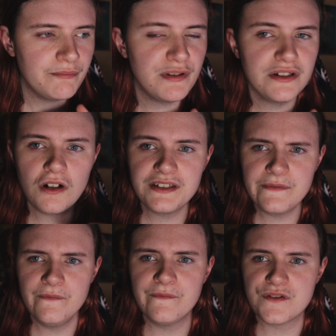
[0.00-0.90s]
But there are
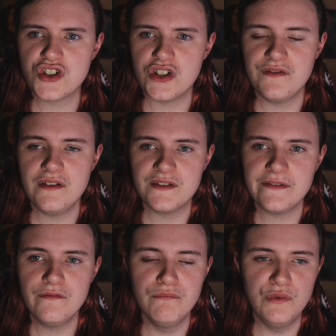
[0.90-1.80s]
different
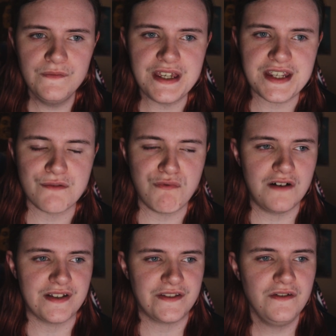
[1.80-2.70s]
movies as
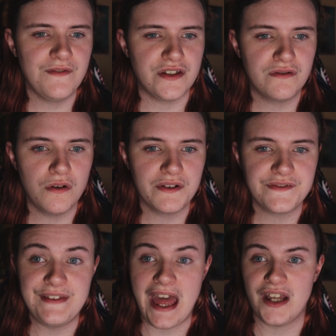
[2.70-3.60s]
well that do that. You go
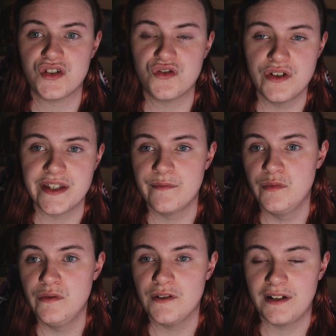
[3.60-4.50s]
into the extras of a
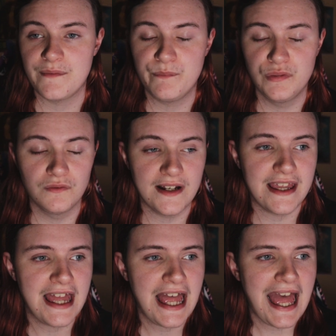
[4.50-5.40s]
movie on a
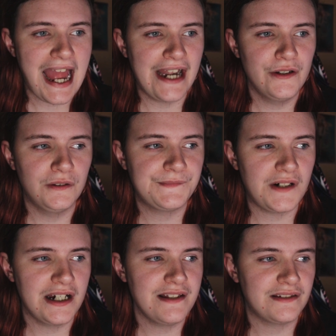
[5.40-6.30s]
Blu-ray, and you'll
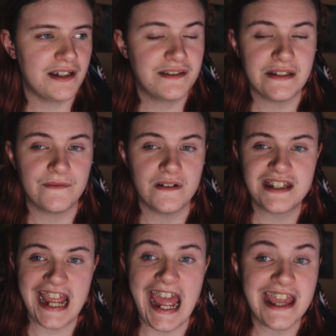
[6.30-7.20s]
find like
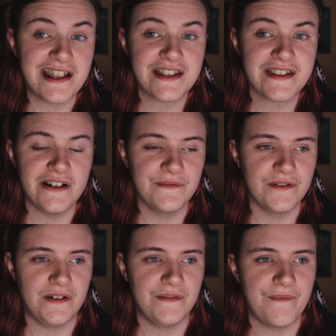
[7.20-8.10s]
different takes of
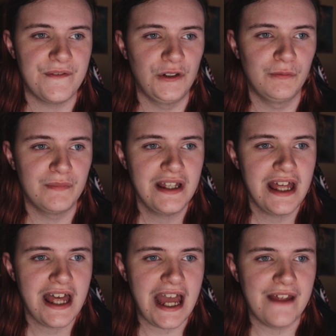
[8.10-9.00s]
a film
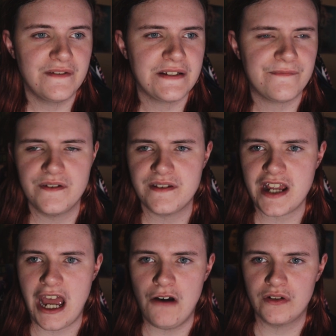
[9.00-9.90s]
and different
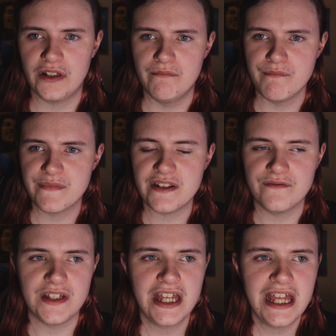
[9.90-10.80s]
outcomes
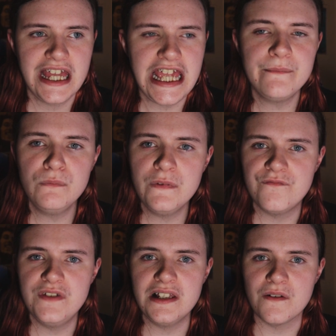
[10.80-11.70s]
of it. Even
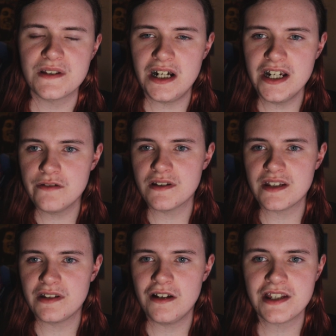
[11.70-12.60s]
with videos, I do it
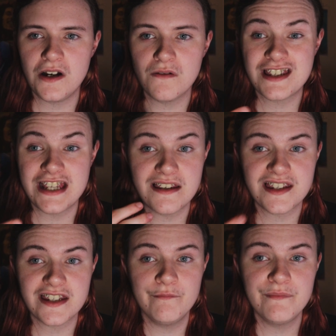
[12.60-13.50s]
sometimes. I'll say
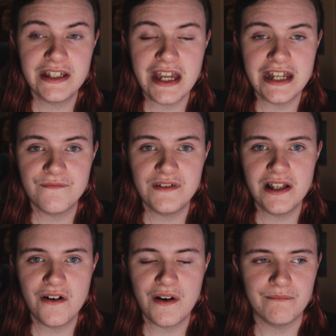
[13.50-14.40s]
something in a
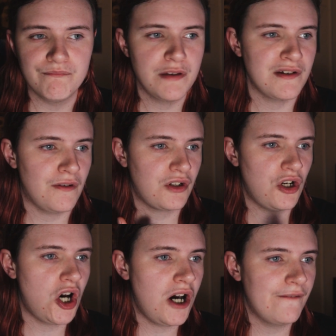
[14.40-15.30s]
video, and maybe I'll
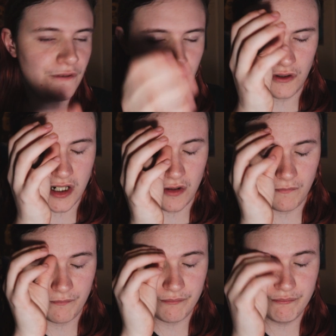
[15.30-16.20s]
cough or
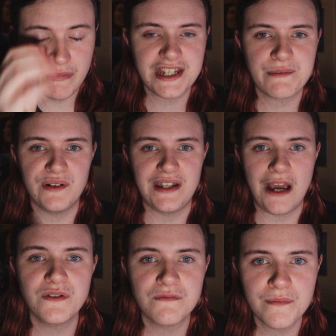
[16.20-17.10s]
I'll
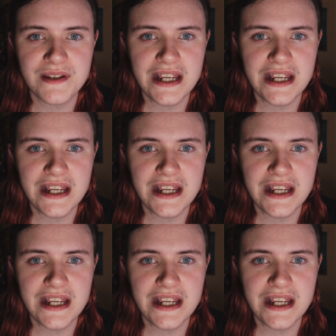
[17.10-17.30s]
mispronounce what I'm